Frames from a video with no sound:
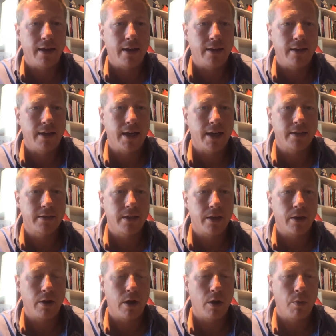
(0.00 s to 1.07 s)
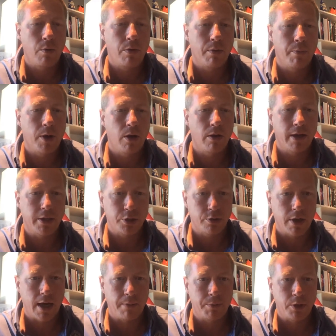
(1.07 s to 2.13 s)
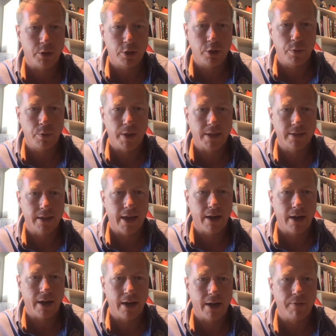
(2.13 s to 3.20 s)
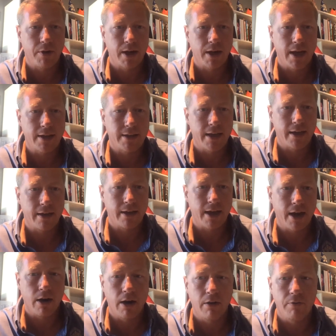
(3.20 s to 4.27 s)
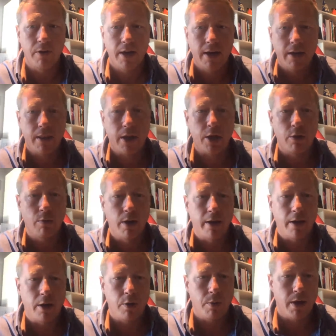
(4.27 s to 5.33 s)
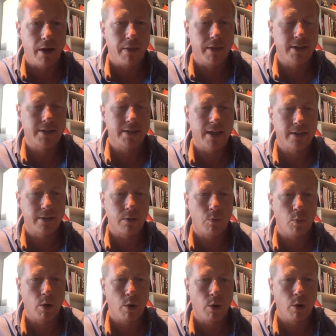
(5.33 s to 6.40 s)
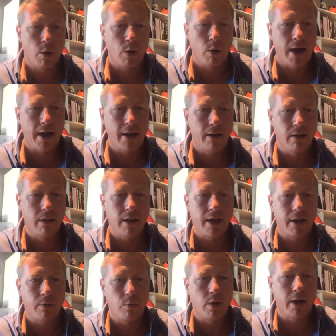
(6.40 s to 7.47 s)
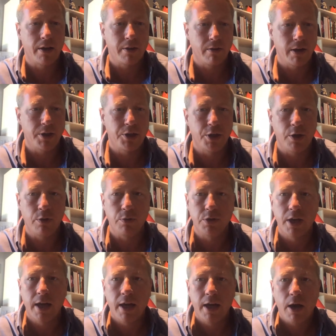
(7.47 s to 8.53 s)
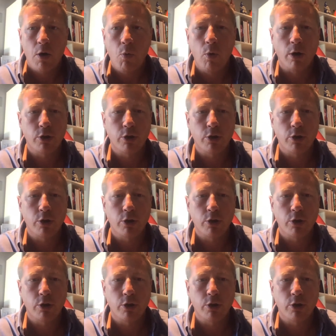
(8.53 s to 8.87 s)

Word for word: And then next thing you know, the ball gets dropped. It's 2 weeks later, never got taken care of. Then you run into this hasn't worked in a while, and what other issues.